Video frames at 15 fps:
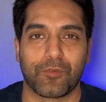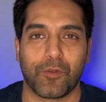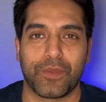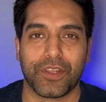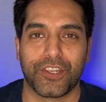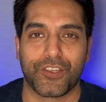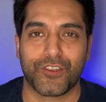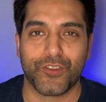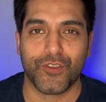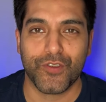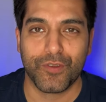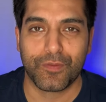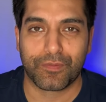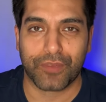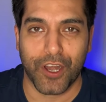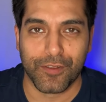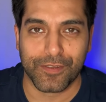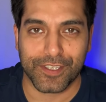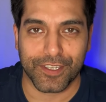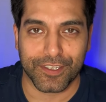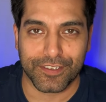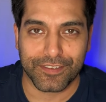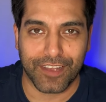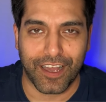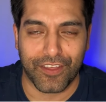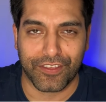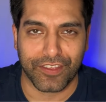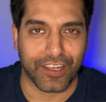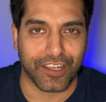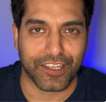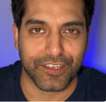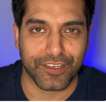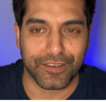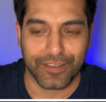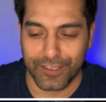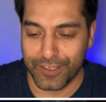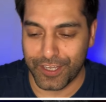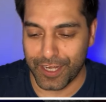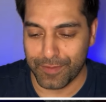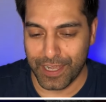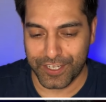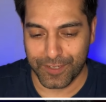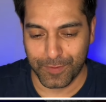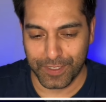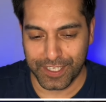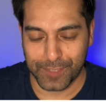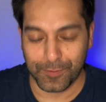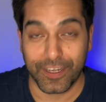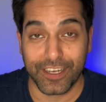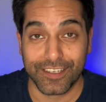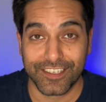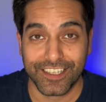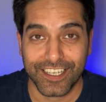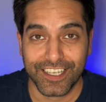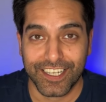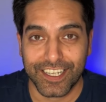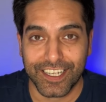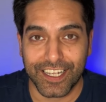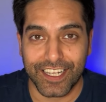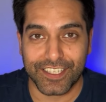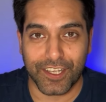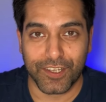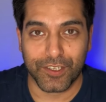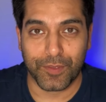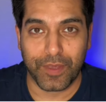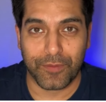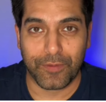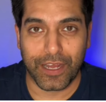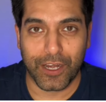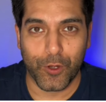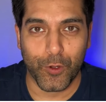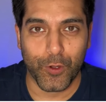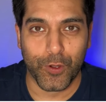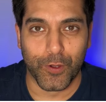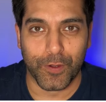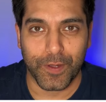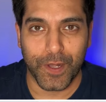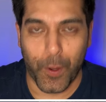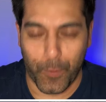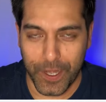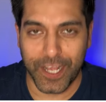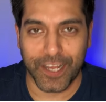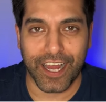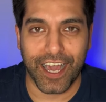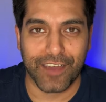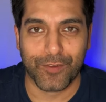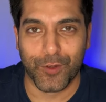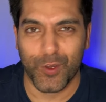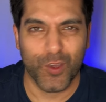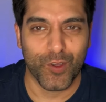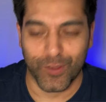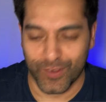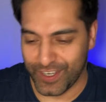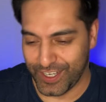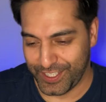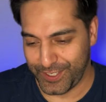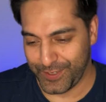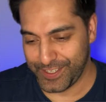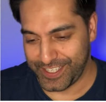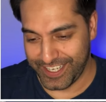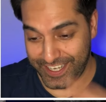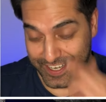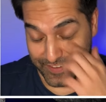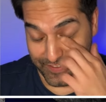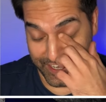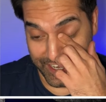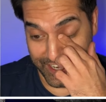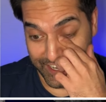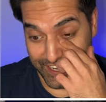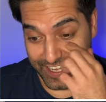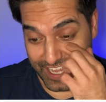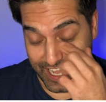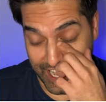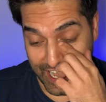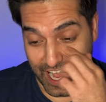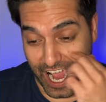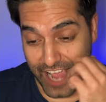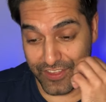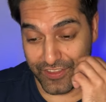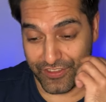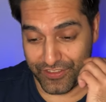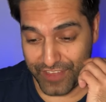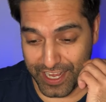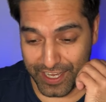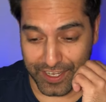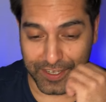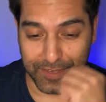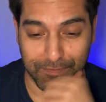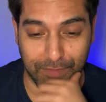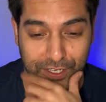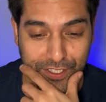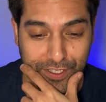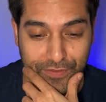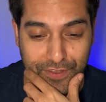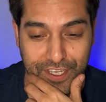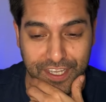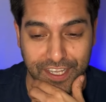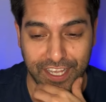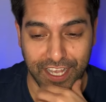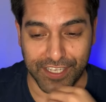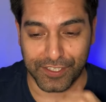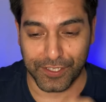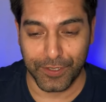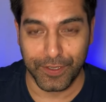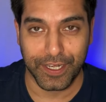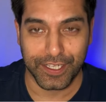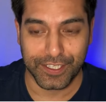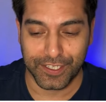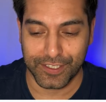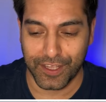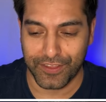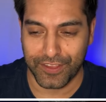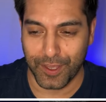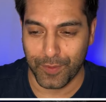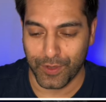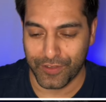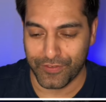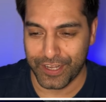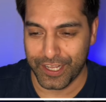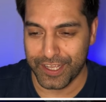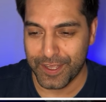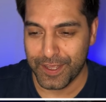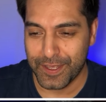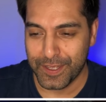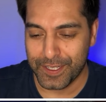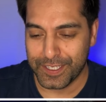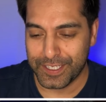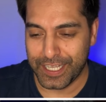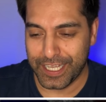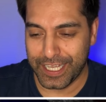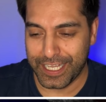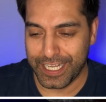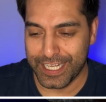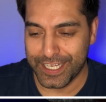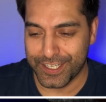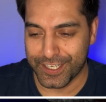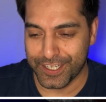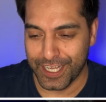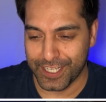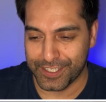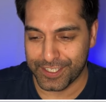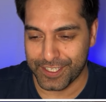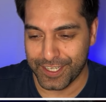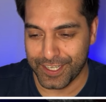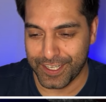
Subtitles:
will be Due Process. I think you can imagine what this one is. It's going to be about law. We're going to have law on Twitter TV. I think most of you can guess who it is, because I think I'm already hinted at